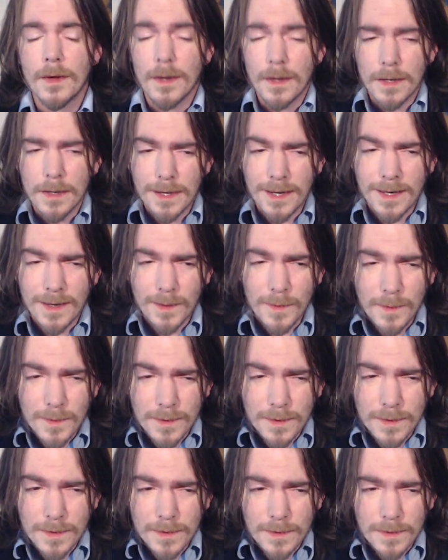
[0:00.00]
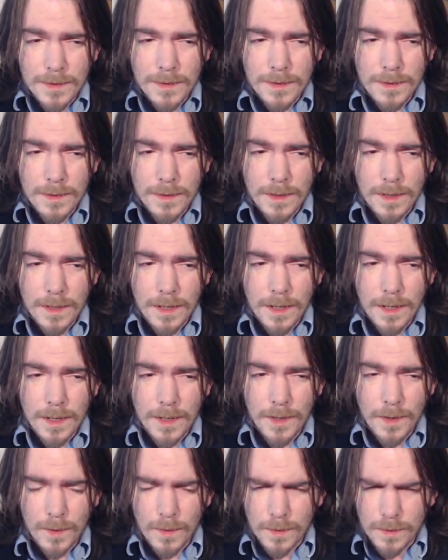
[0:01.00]
Now,
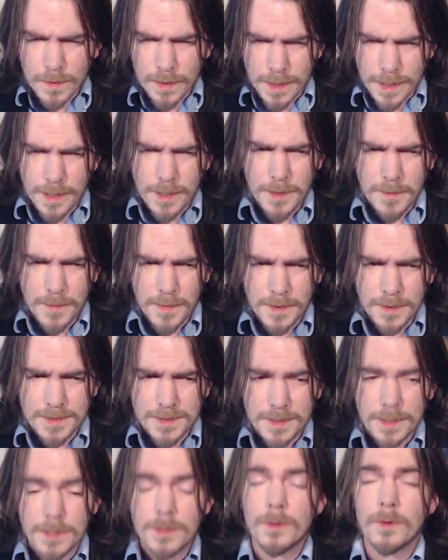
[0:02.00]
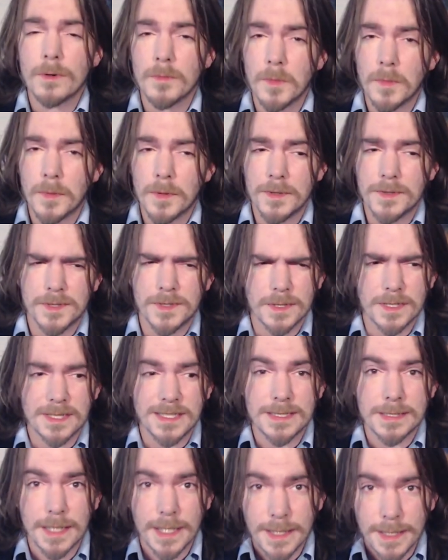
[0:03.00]
an ordinary person, a normal person, a
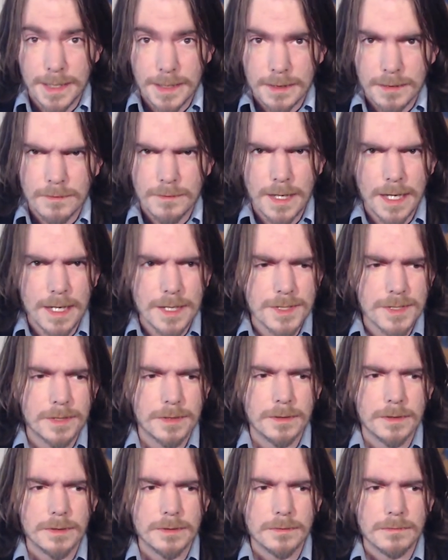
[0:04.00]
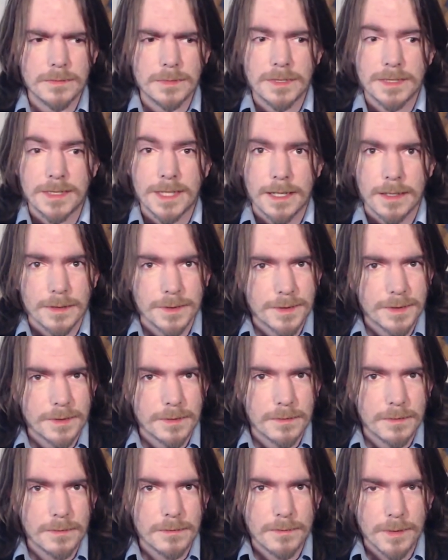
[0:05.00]
sane, rational,
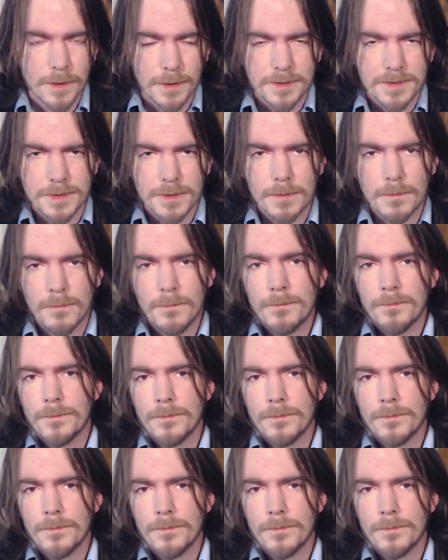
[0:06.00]
intelligent person,